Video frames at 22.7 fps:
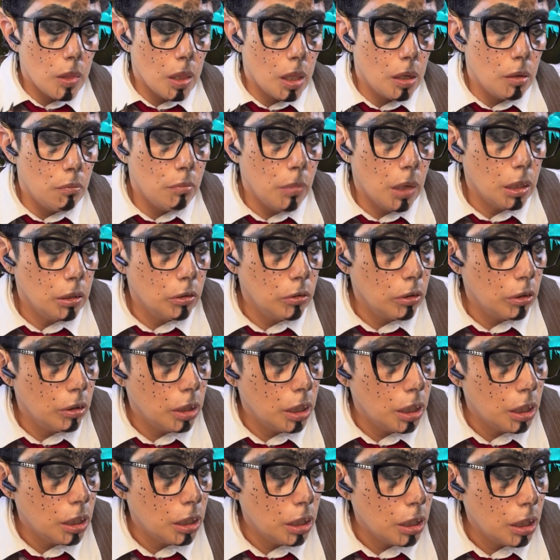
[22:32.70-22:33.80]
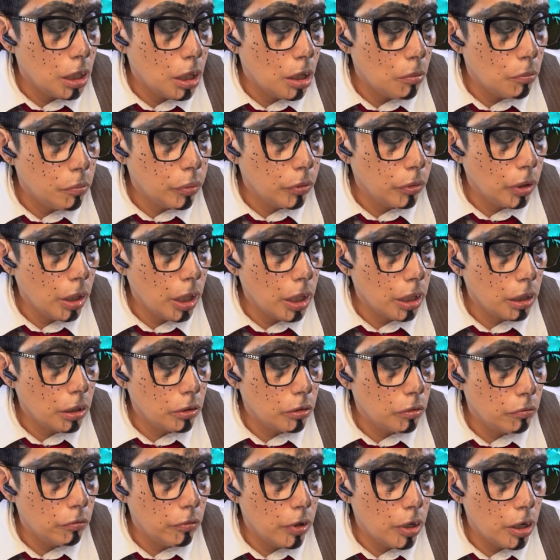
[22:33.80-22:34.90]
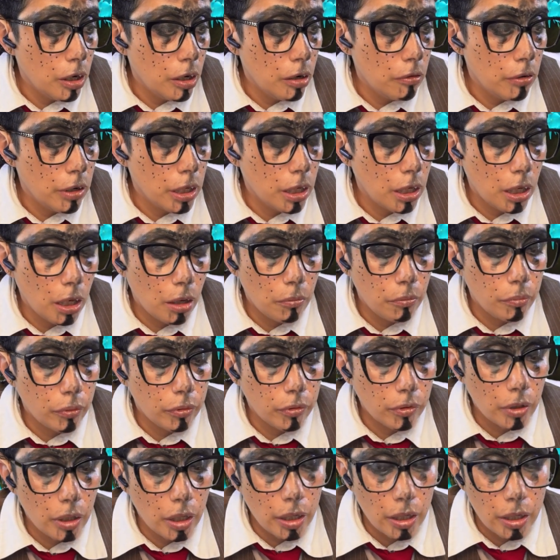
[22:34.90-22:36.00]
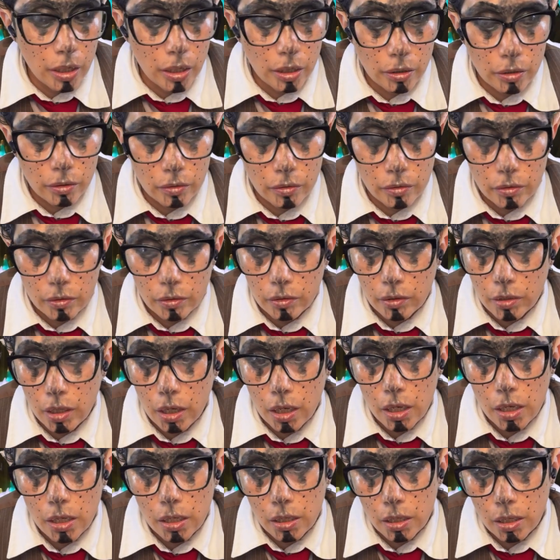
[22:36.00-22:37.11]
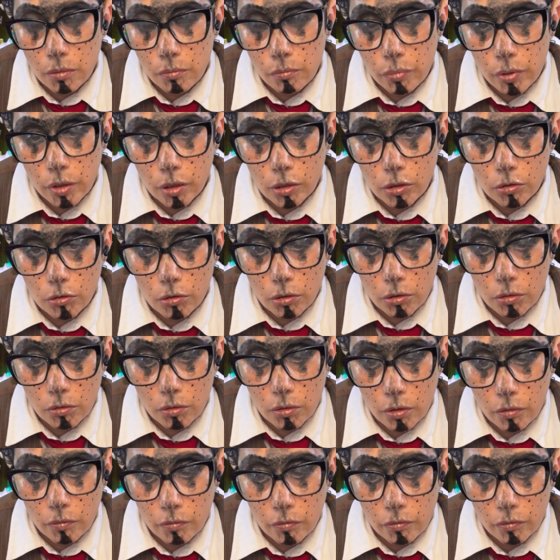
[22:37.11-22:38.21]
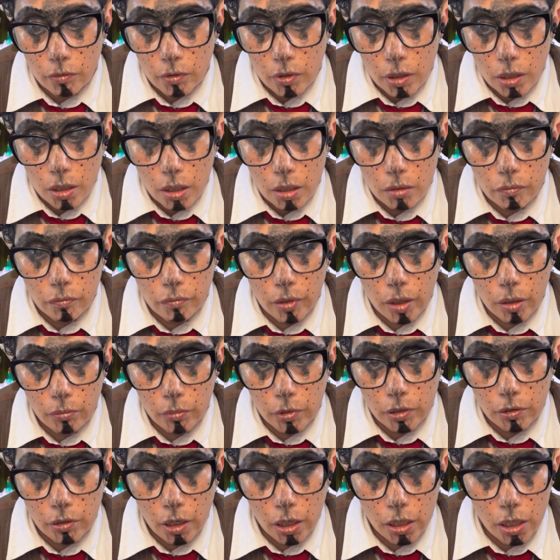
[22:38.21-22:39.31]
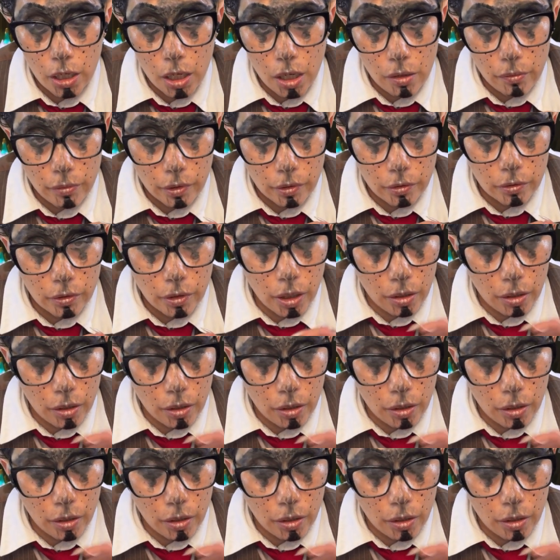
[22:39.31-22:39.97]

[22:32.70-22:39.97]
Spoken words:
masculinity, very complex take and picture of family dynamics.